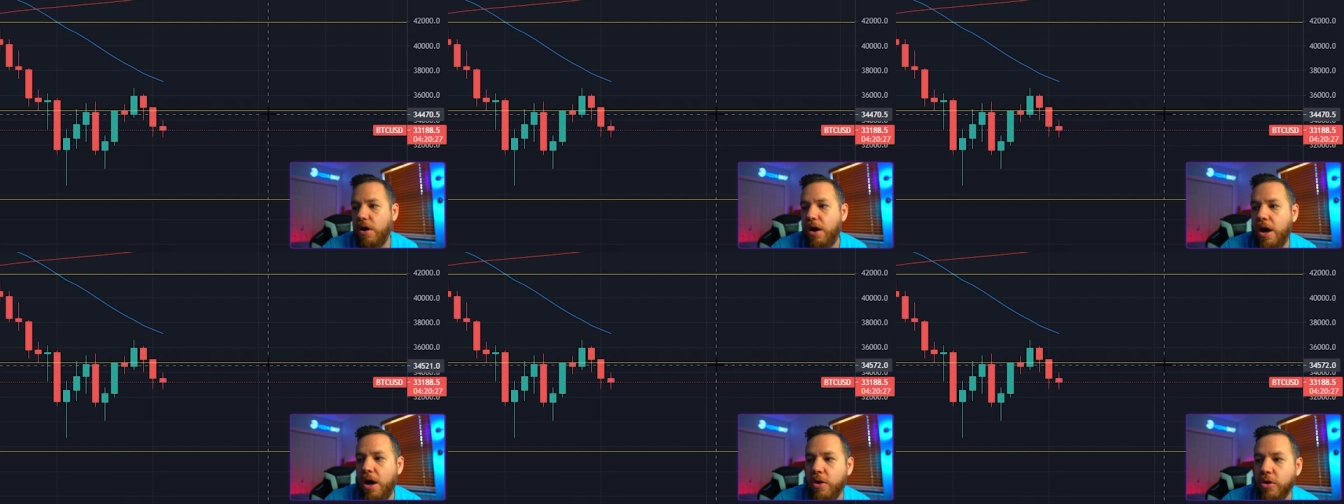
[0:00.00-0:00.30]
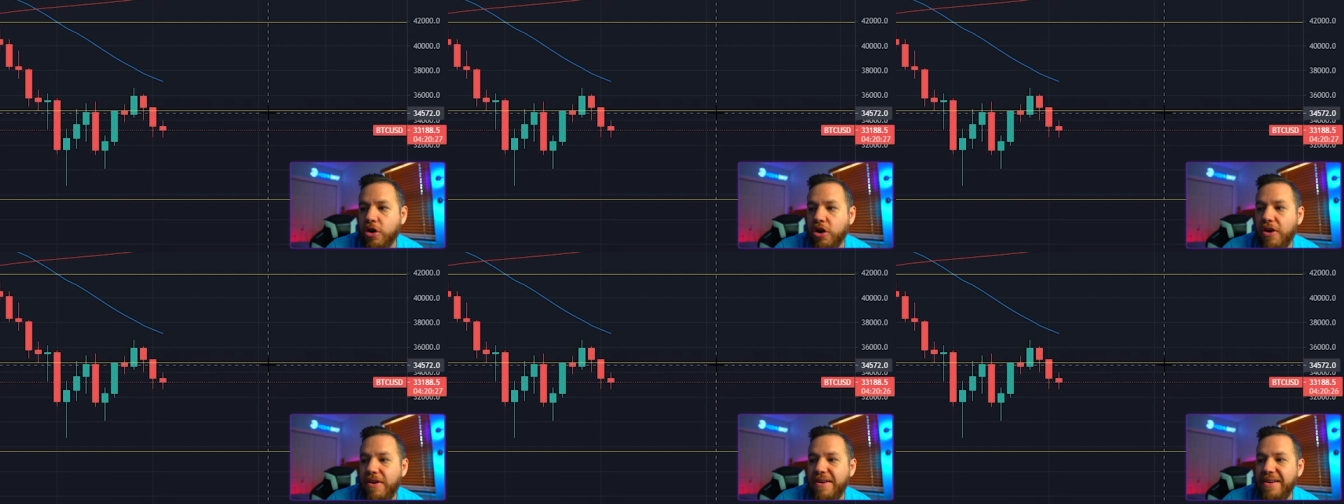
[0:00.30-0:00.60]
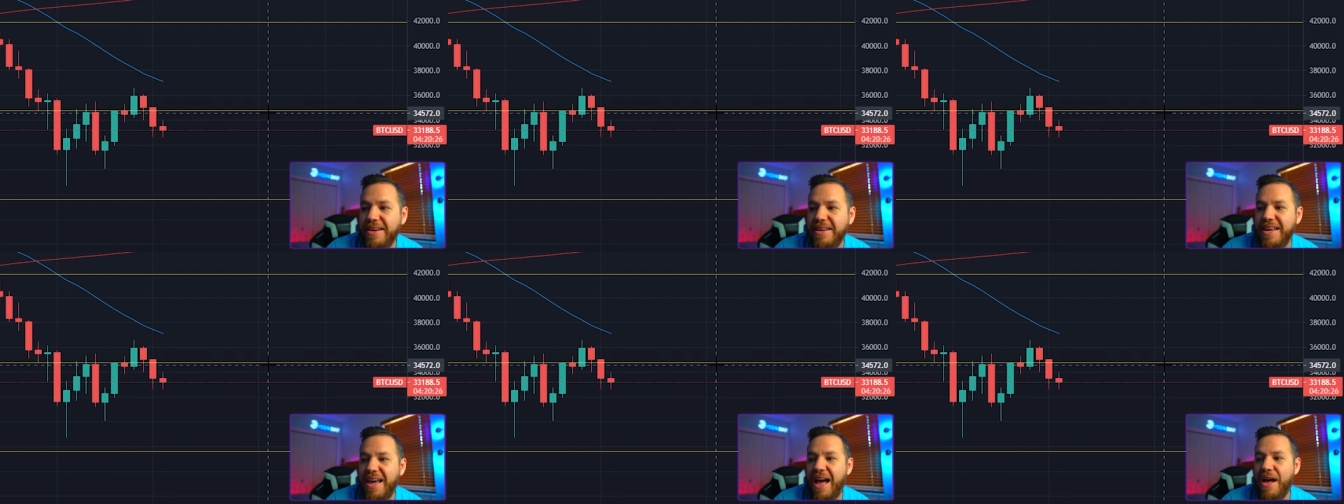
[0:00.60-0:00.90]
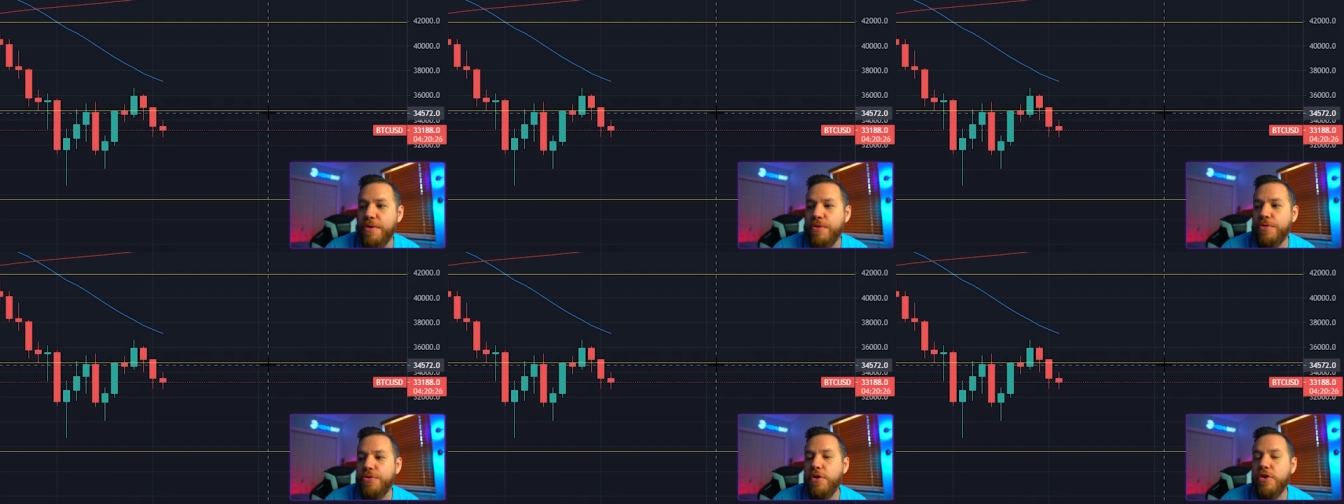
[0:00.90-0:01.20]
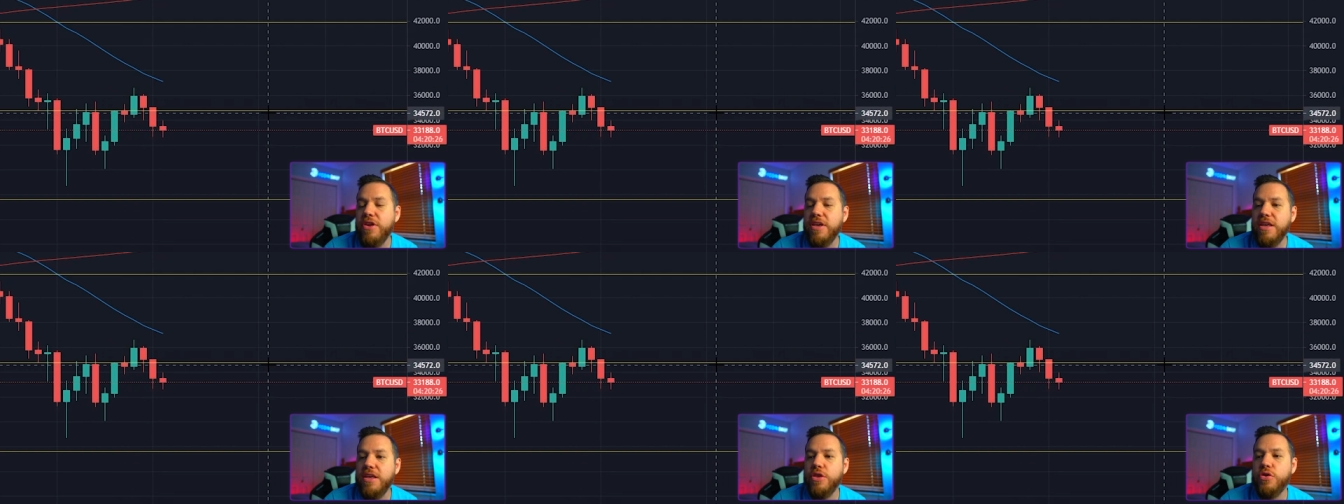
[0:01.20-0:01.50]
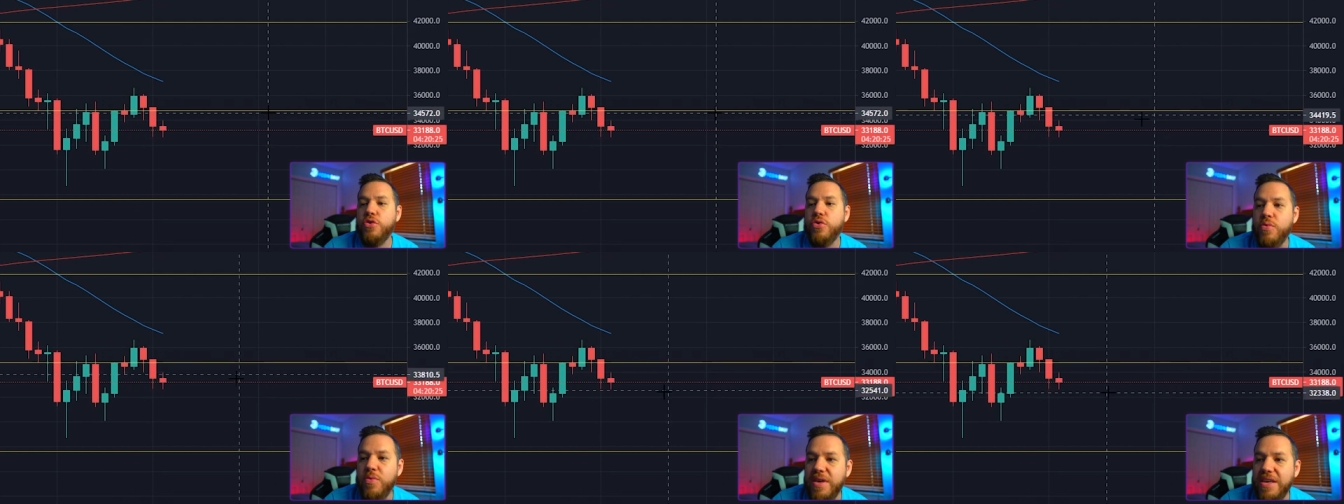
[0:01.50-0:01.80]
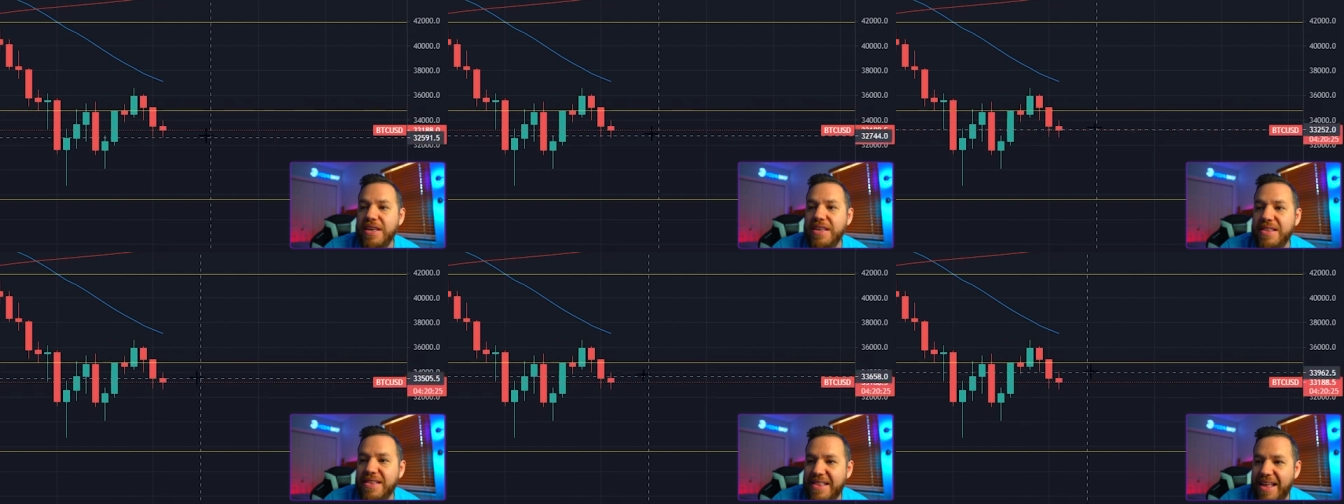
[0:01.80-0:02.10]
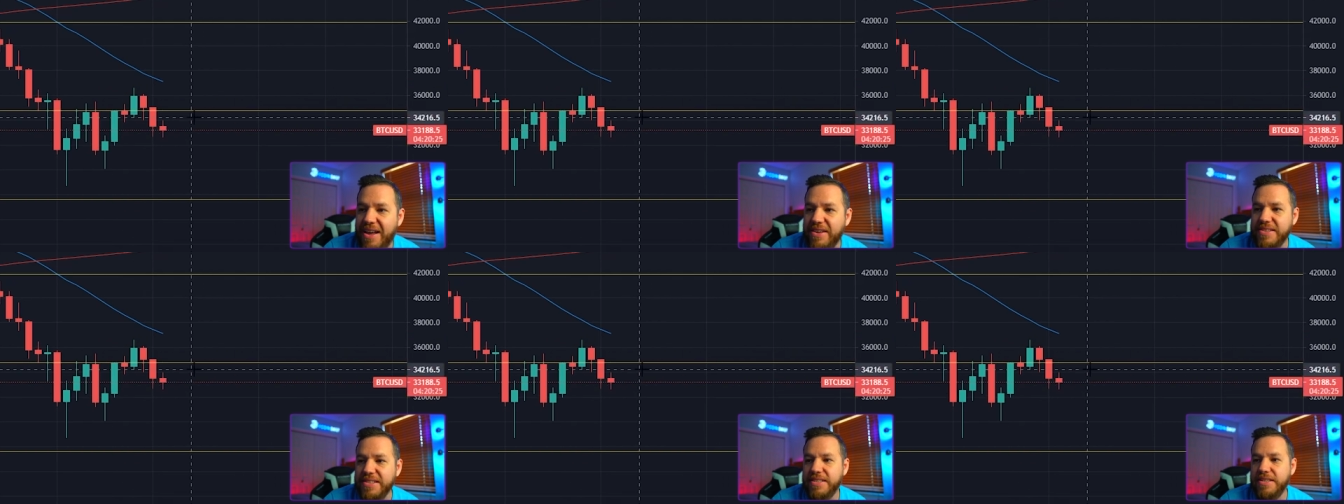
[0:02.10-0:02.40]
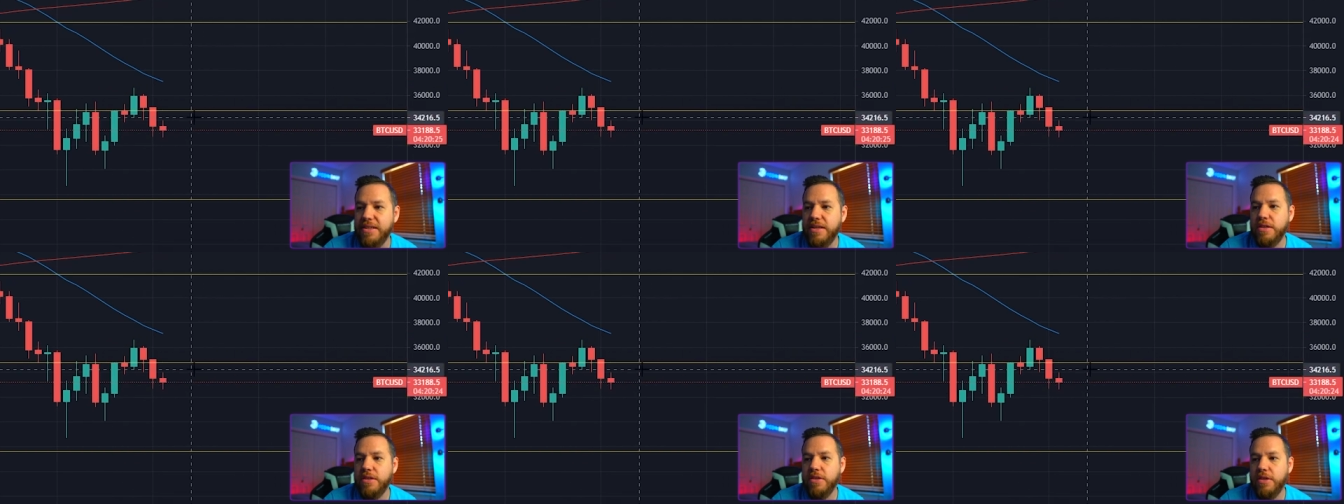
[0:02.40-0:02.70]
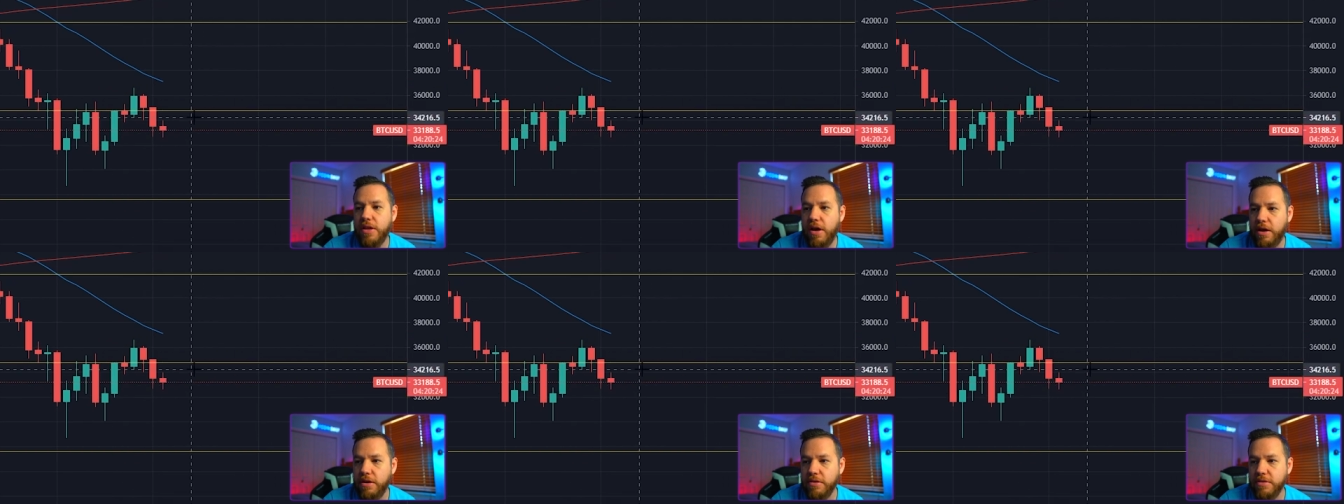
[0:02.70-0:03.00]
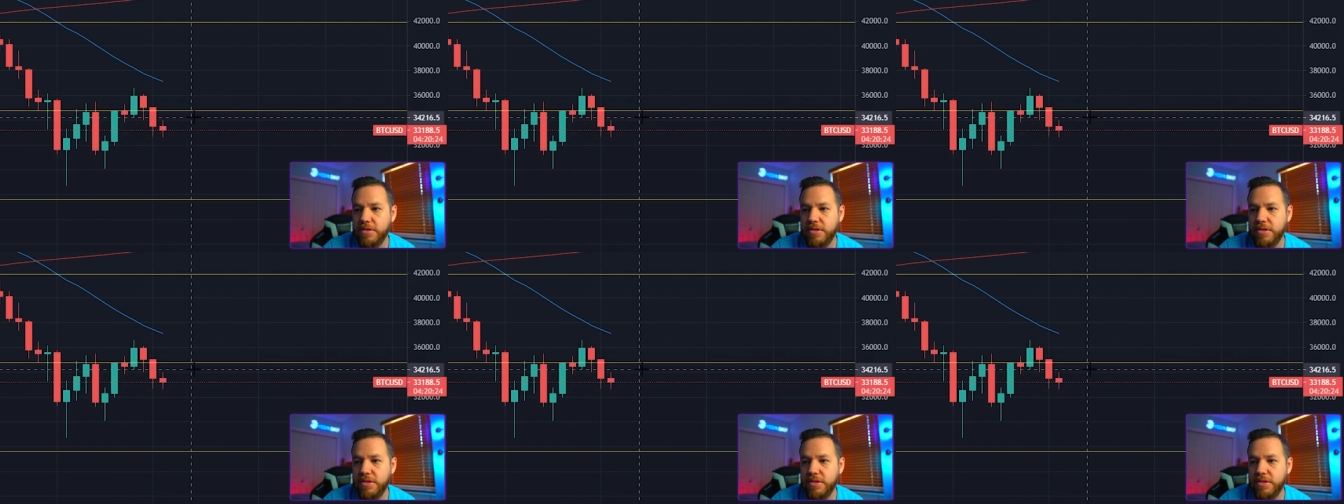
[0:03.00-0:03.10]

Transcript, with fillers: uh, currently at $33,000.